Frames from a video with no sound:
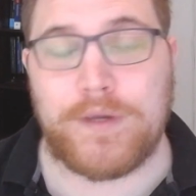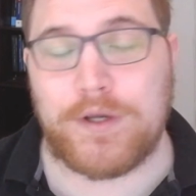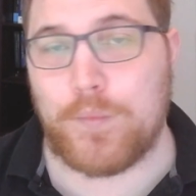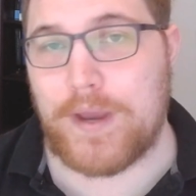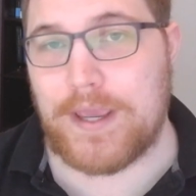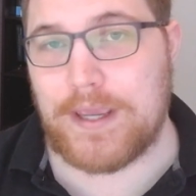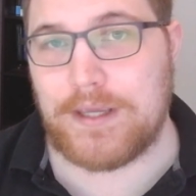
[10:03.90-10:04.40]

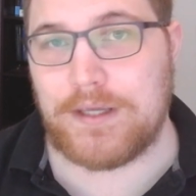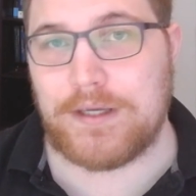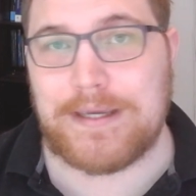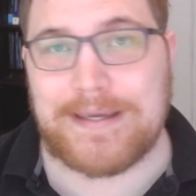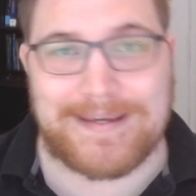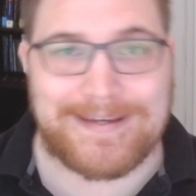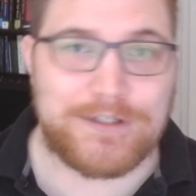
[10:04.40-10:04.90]
way
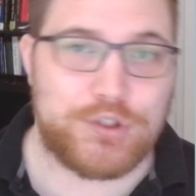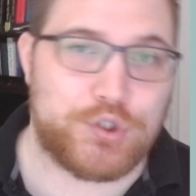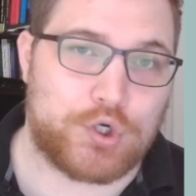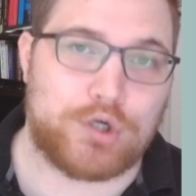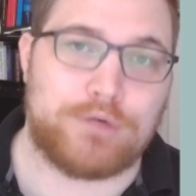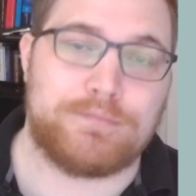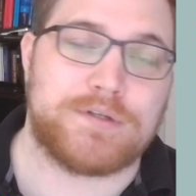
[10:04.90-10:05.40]
in
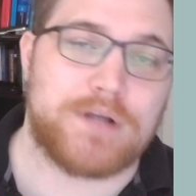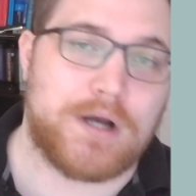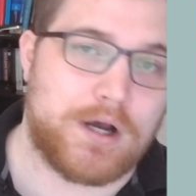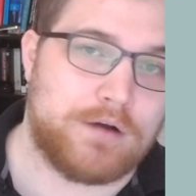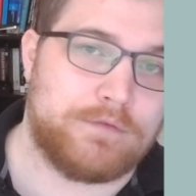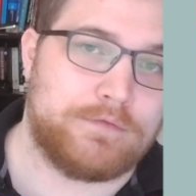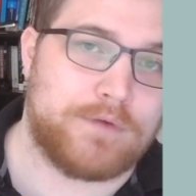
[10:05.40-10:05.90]
terms
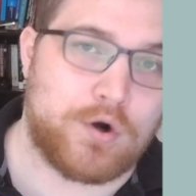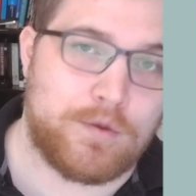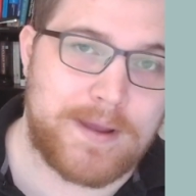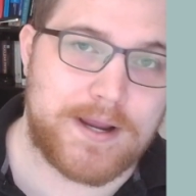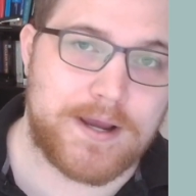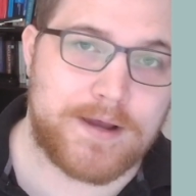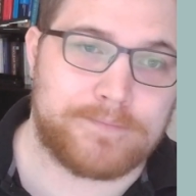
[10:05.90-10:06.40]
of
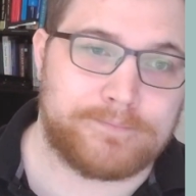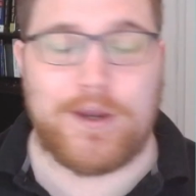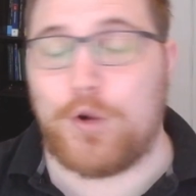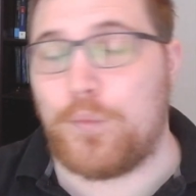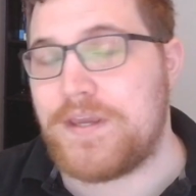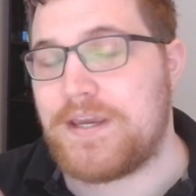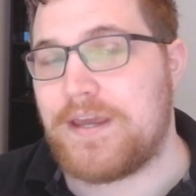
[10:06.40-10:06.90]
omega
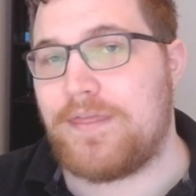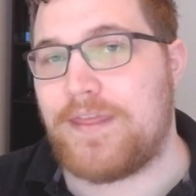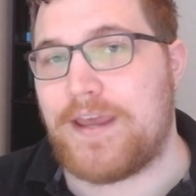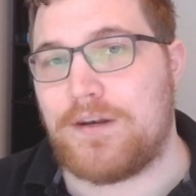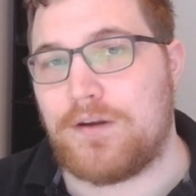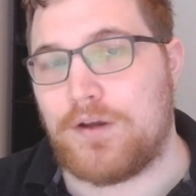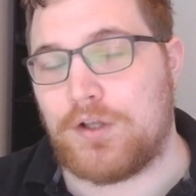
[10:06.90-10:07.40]
we can
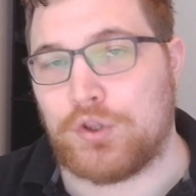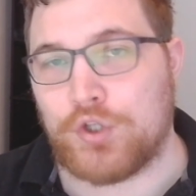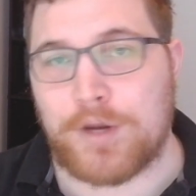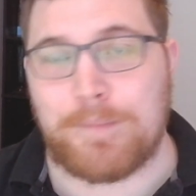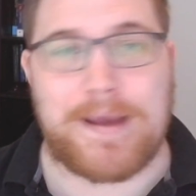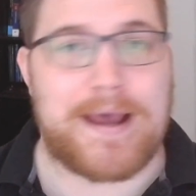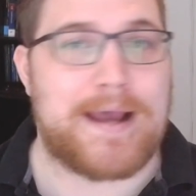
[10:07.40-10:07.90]
then
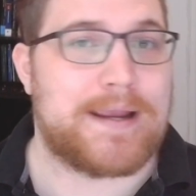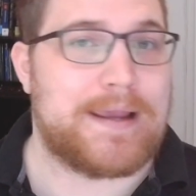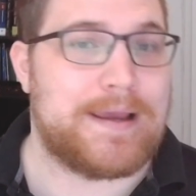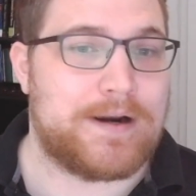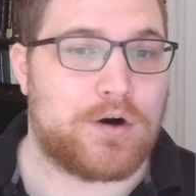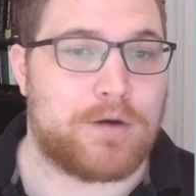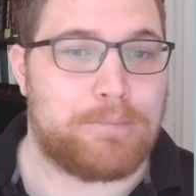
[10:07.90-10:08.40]
look back
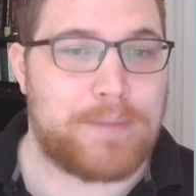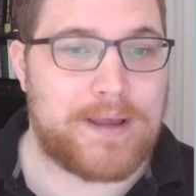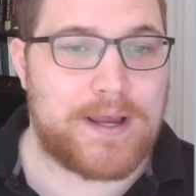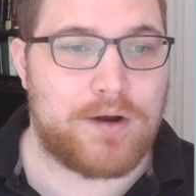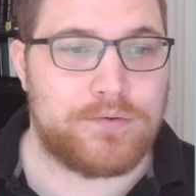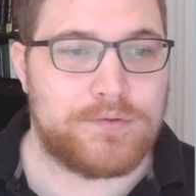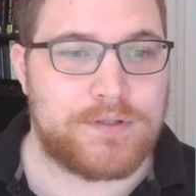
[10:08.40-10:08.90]
at our
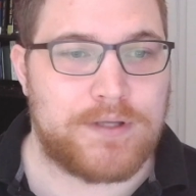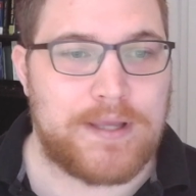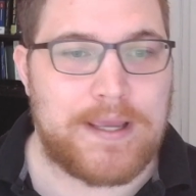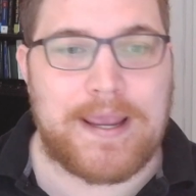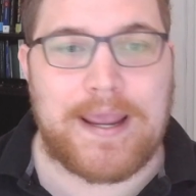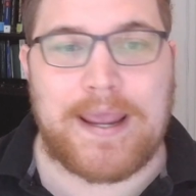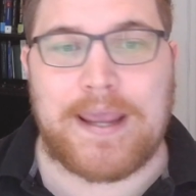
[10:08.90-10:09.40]
bound
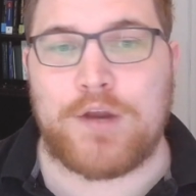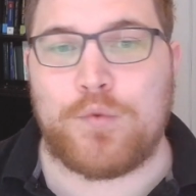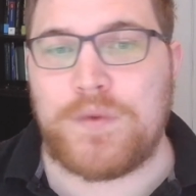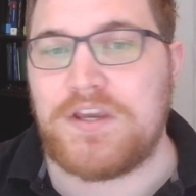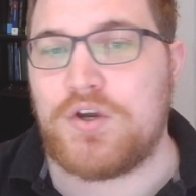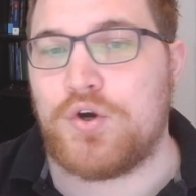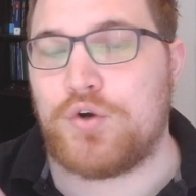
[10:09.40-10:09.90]
and
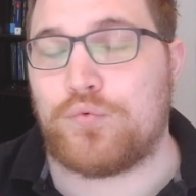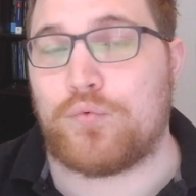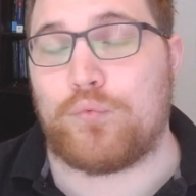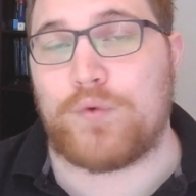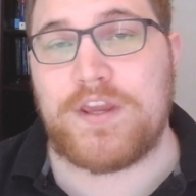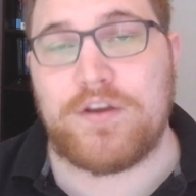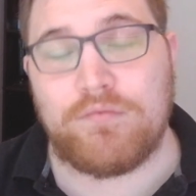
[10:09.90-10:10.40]
we could
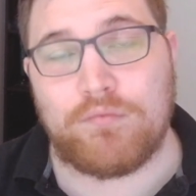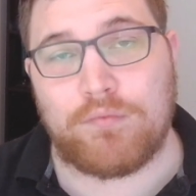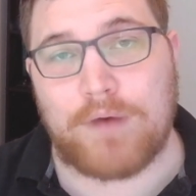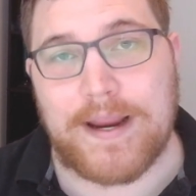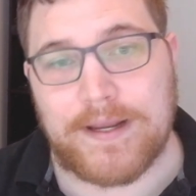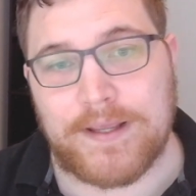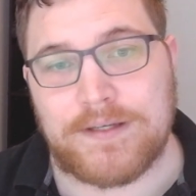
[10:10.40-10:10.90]

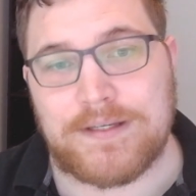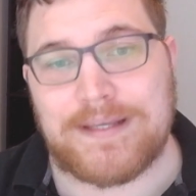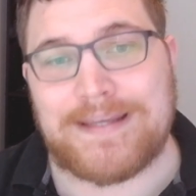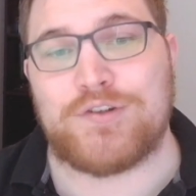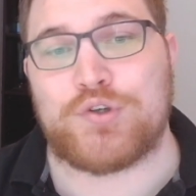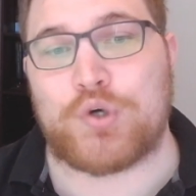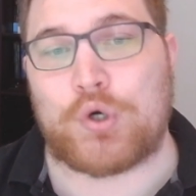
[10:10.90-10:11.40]
rewrite it
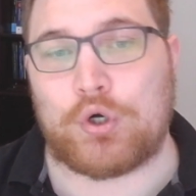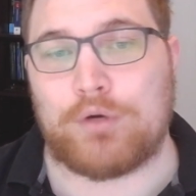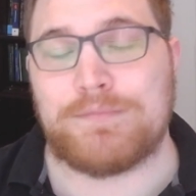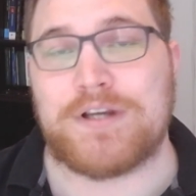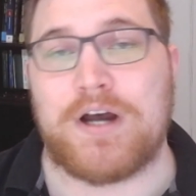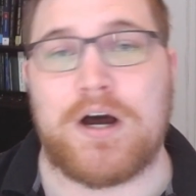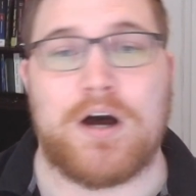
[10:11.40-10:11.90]
in
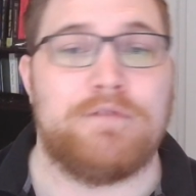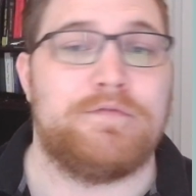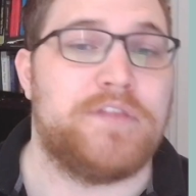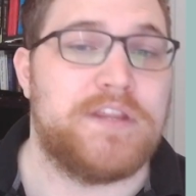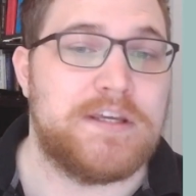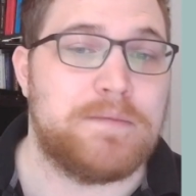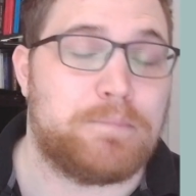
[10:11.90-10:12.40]
terms
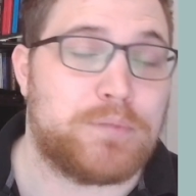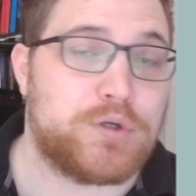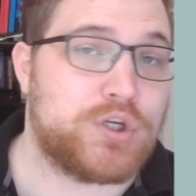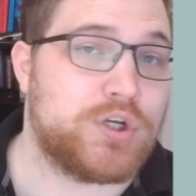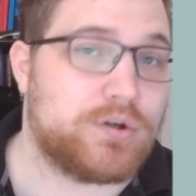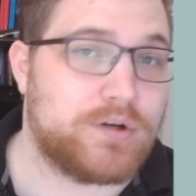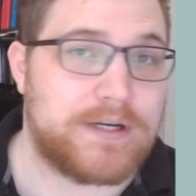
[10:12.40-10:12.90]
of the
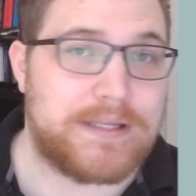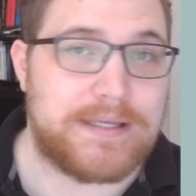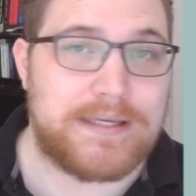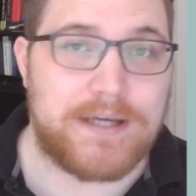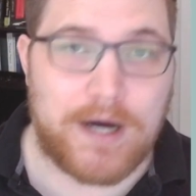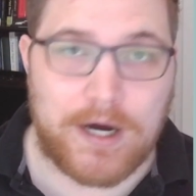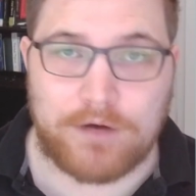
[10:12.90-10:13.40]

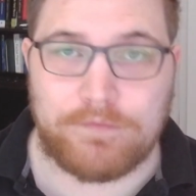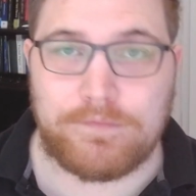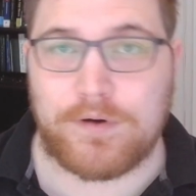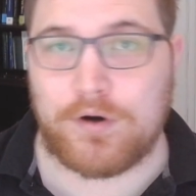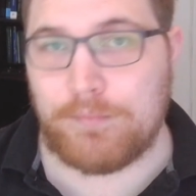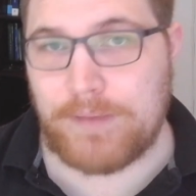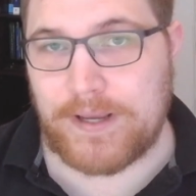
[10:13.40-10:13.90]
purity of
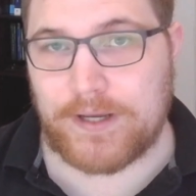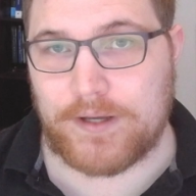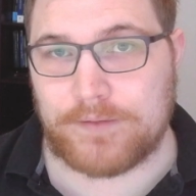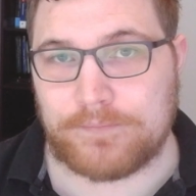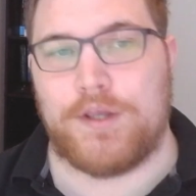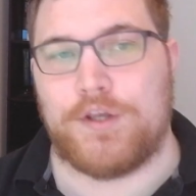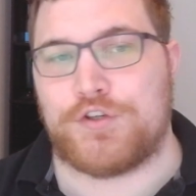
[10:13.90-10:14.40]
omega.